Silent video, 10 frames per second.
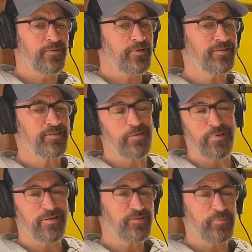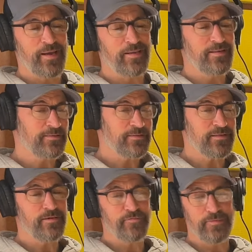we just kept expanding
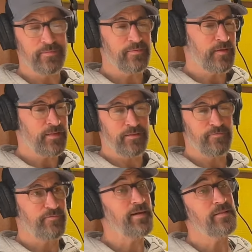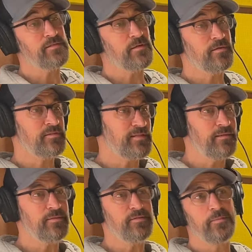stuff and, and then finally started
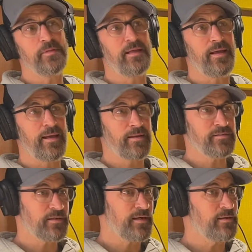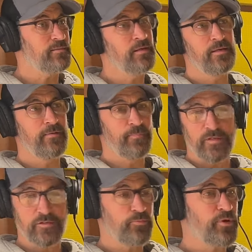selling some of the eggs to get
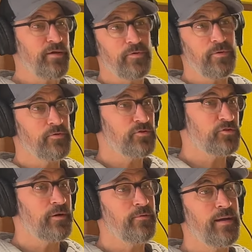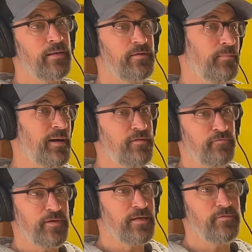some revenues generated to buy
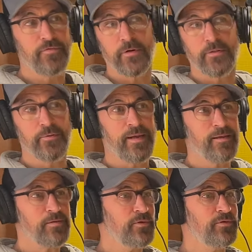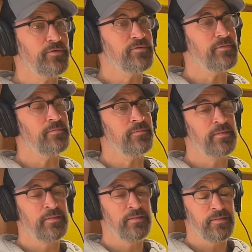feed for other animals and
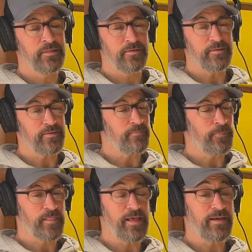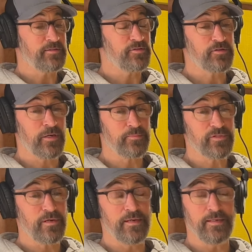um, yeah it just jump
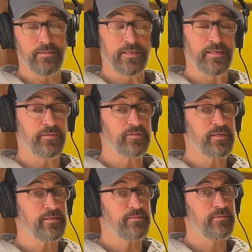started and then i was like